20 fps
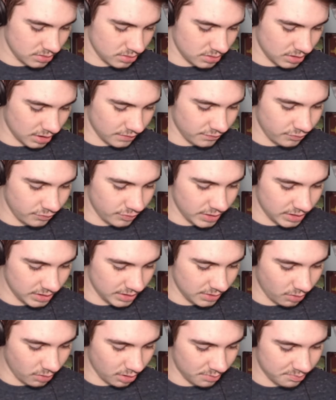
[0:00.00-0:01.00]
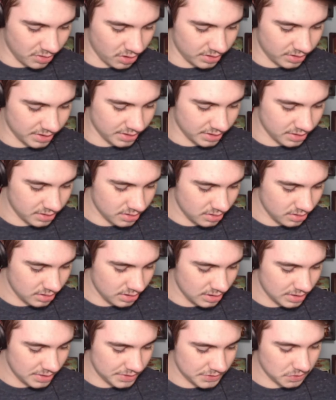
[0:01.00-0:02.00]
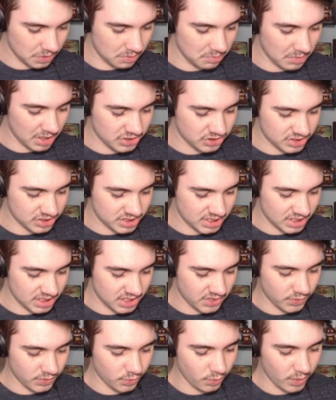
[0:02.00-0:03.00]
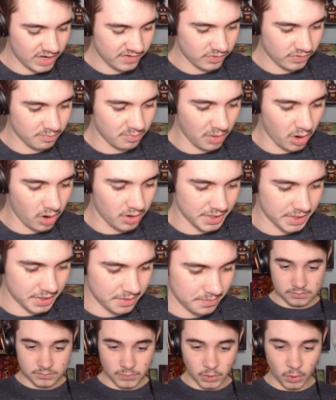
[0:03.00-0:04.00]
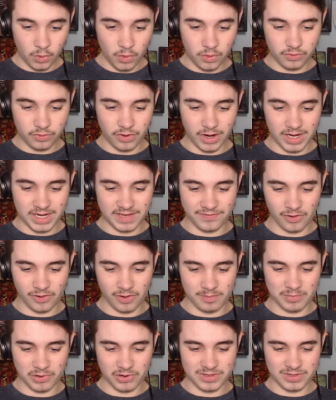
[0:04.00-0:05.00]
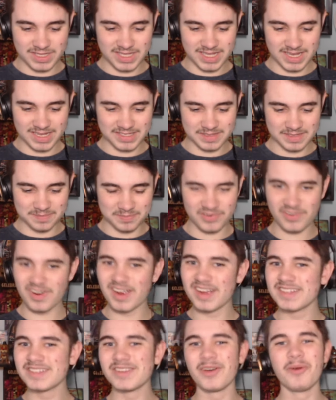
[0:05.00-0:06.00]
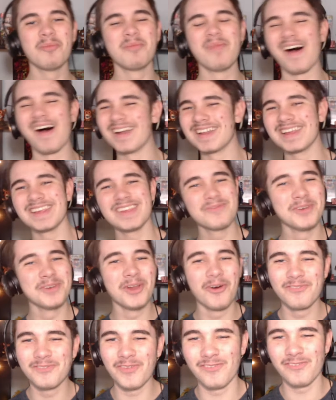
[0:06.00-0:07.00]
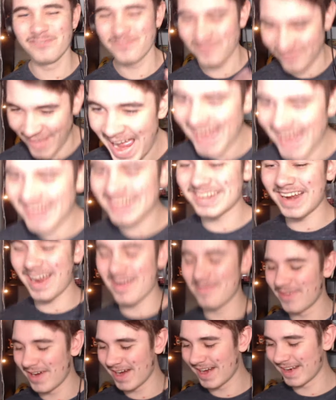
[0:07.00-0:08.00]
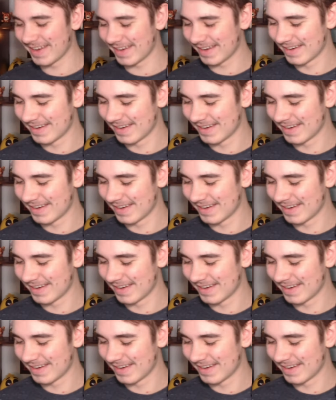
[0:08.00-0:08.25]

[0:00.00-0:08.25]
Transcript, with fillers: I really want Bonnie. So I might just sit here and wait for Bonnie. Ooh, ready for a birthday surprise? Oh, Bonnie, you know for fact I'm ready.